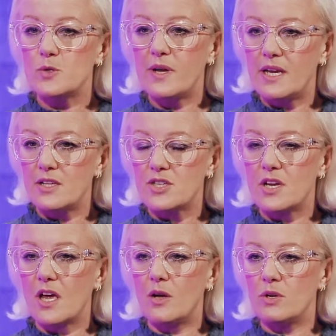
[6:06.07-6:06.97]
we need to
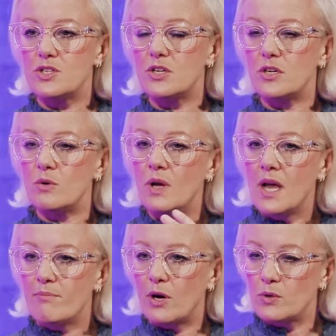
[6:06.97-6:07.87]
know and do,
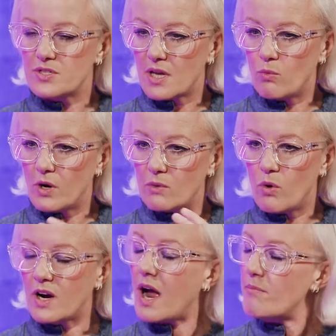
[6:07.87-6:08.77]
but also
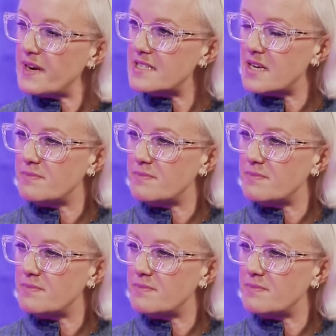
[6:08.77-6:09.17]
what companies need to